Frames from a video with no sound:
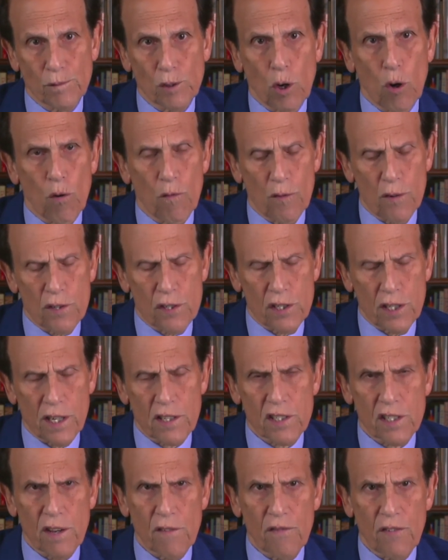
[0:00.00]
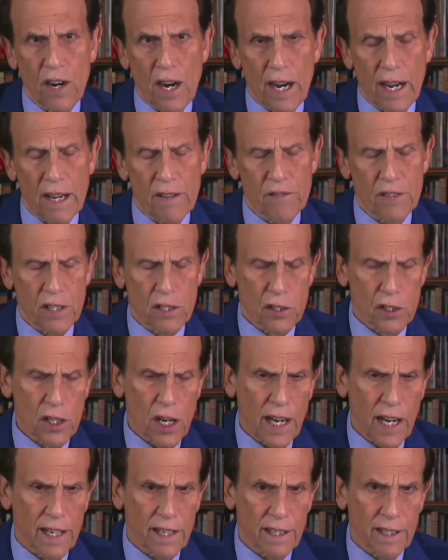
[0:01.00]
over 65 in
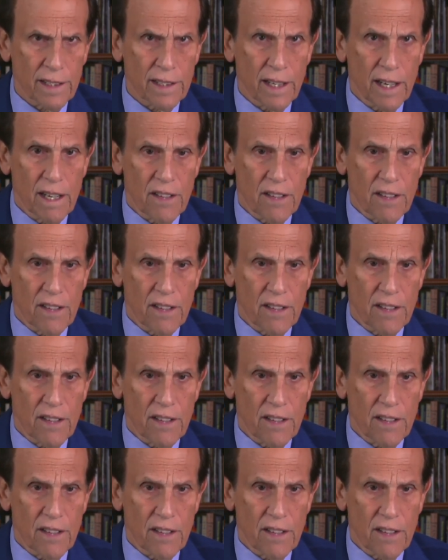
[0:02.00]
China